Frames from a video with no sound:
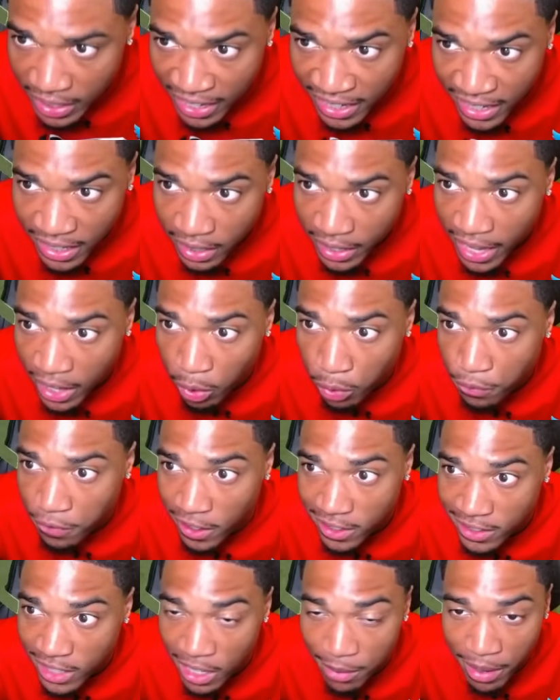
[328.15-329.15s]
That nigga ankle
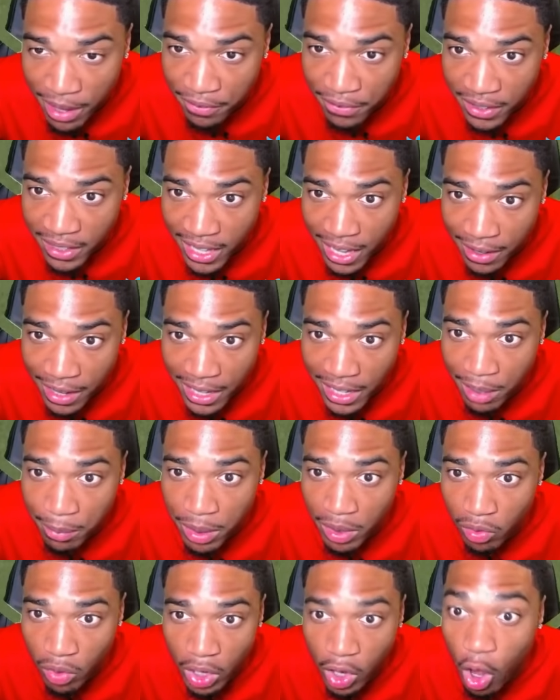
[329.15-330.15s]
fucked up. I ain't finna catch that nigga
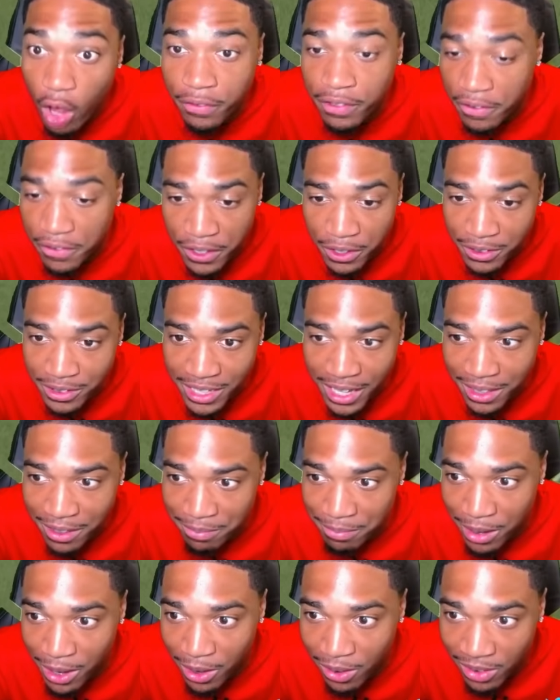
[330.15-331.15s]
about to run off the field
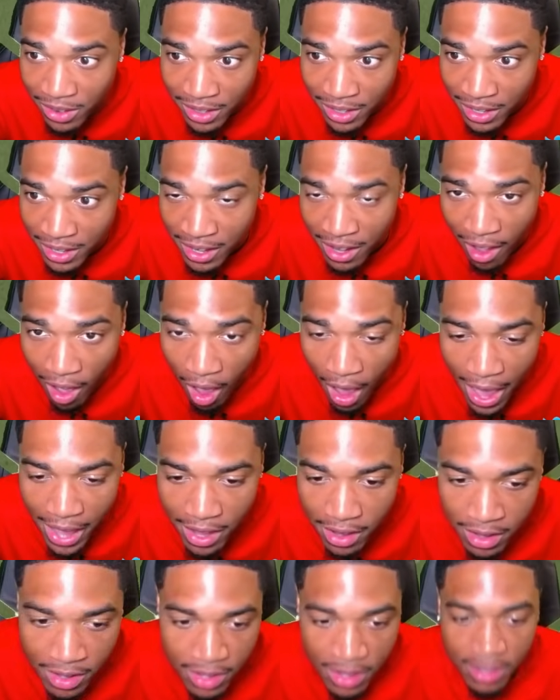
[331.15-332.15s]
something, bro.
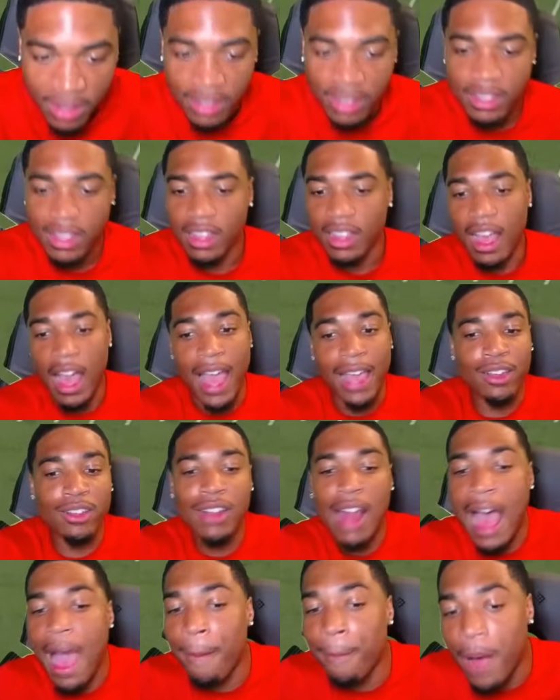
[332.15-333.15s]
Alright? I ain't gonna
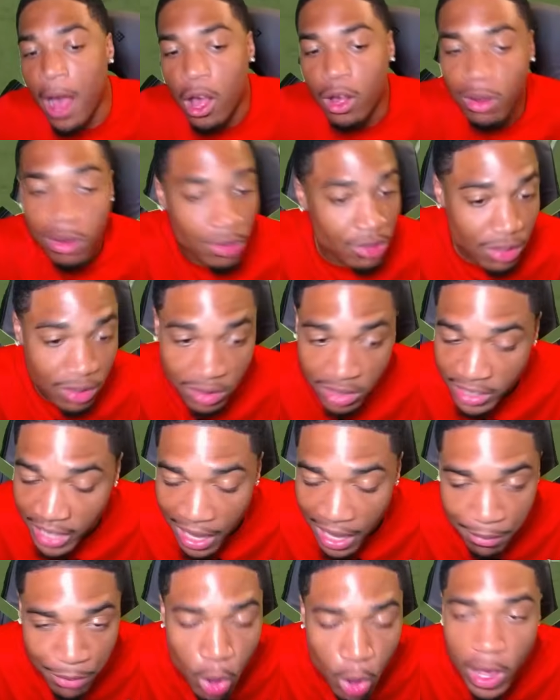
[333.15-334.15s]
lie, bro.
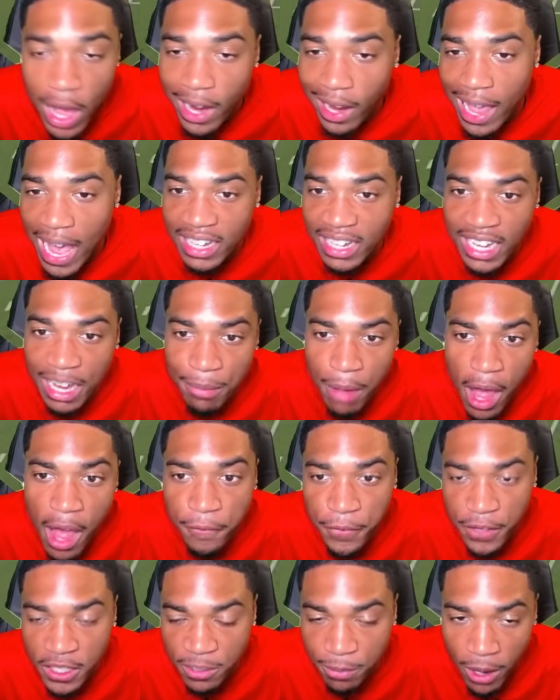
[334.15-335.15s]
Jam, you got a goddamn
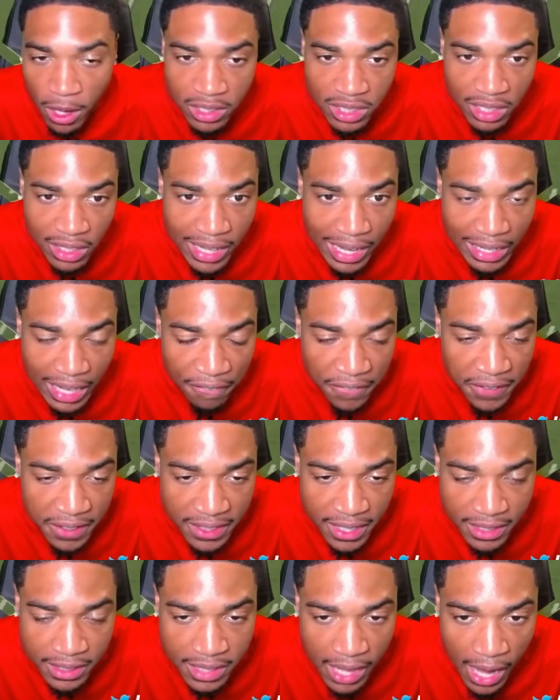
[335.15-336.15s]
offense, bro. Let's see if they defense
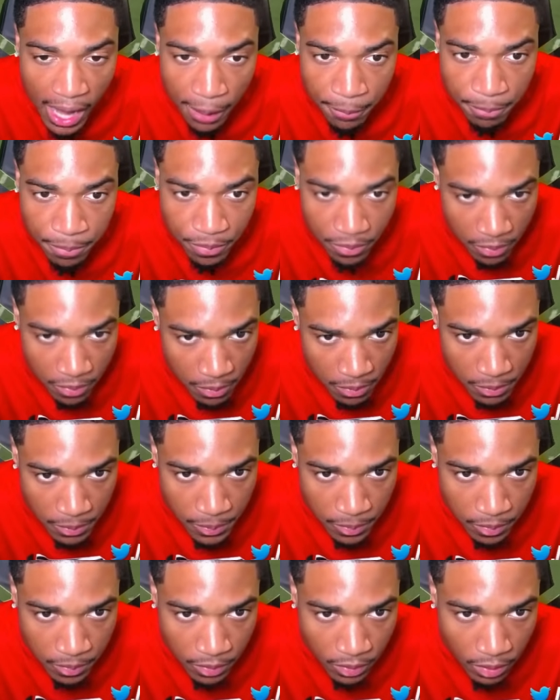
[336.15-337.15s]
get a stop.
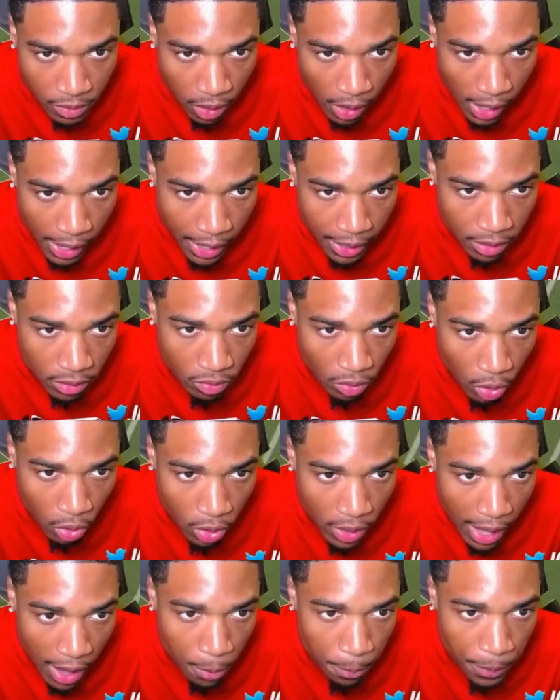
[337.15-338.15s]
Low snap. All right,
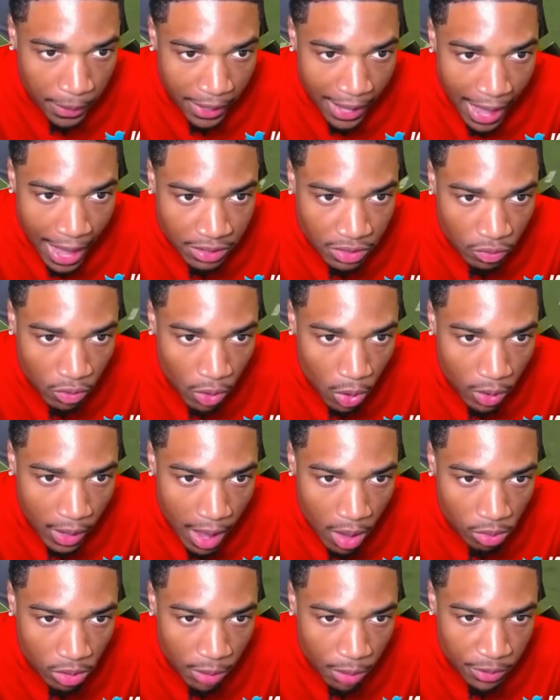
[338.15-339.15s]
roll out, play action, roll
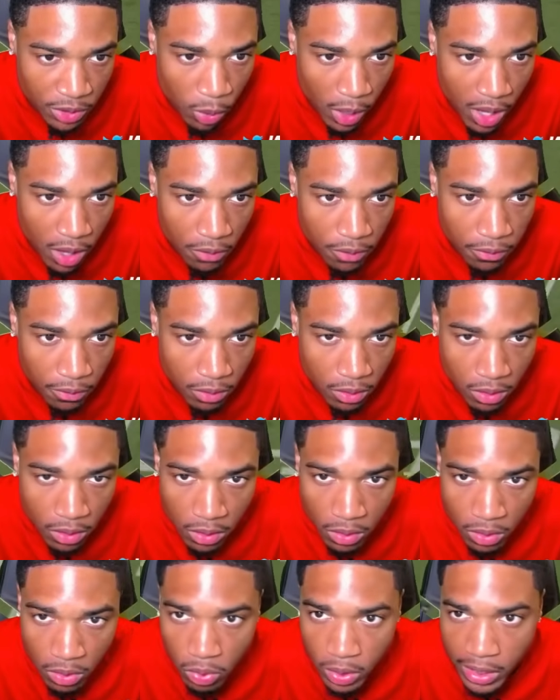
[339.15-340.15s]
out. Number twelve.
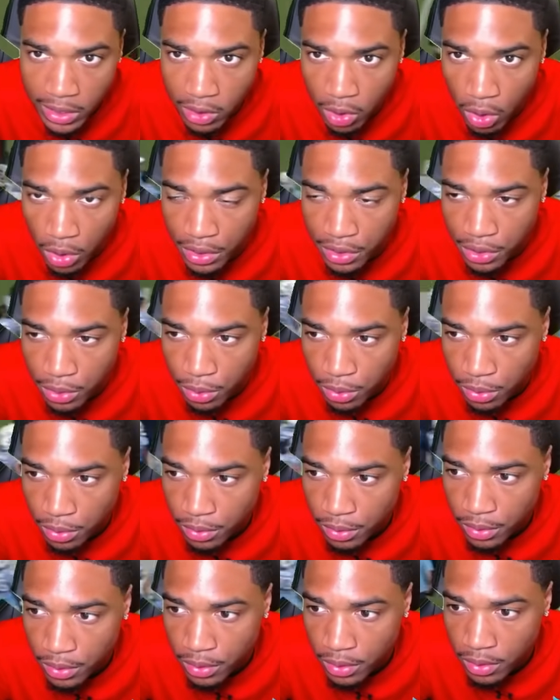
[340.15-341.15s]
Who are you throwing into?
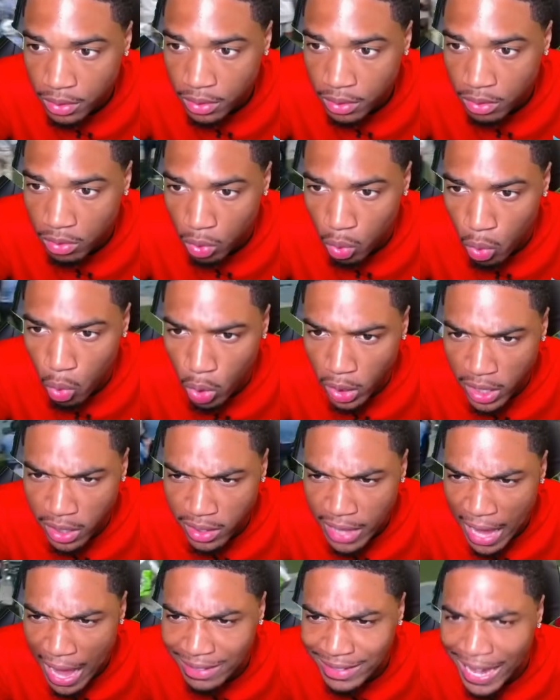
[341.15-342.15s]
Launches one. Ooh,
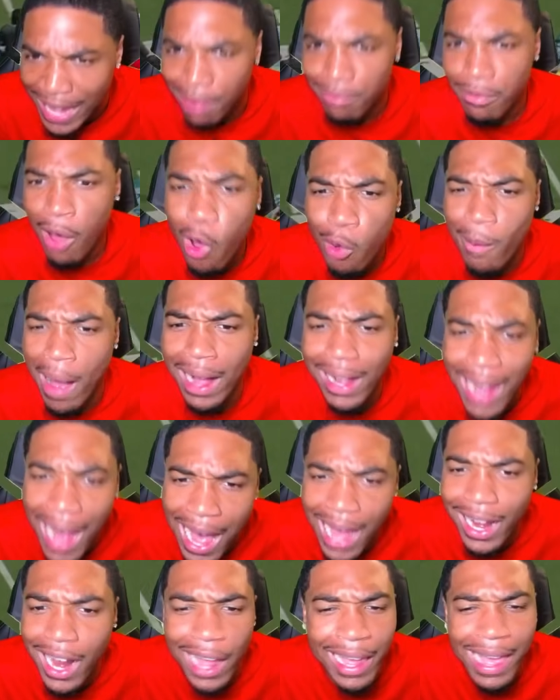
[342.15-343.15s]
good goddamn! Oh my
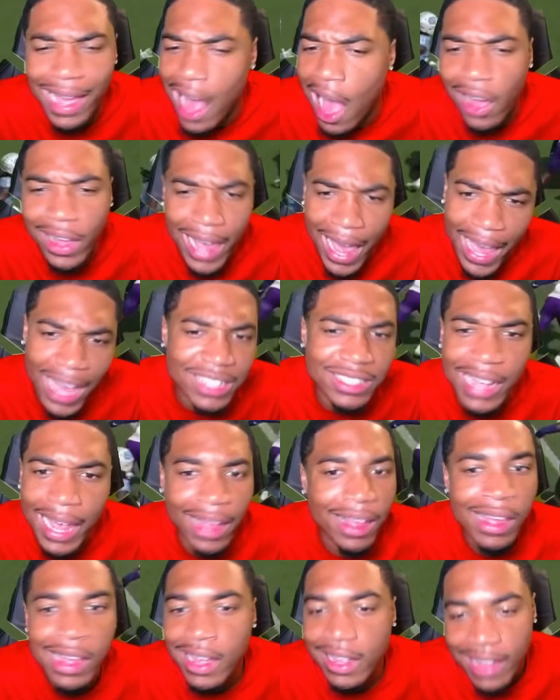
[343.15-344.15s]
god! Oh, yeah, okay. It's,
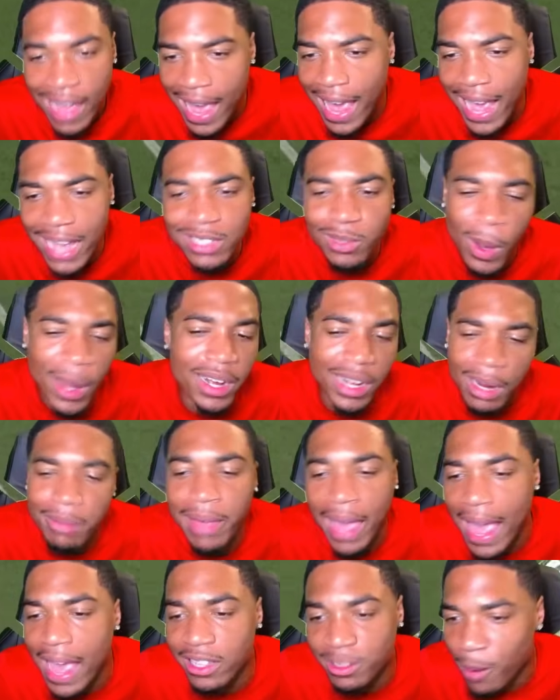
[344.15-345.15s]
yeah, it's one of them
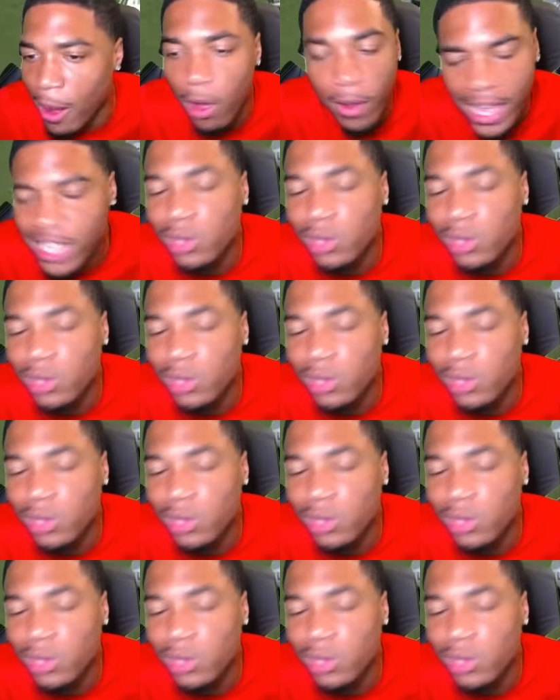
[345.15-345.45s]
games, bro.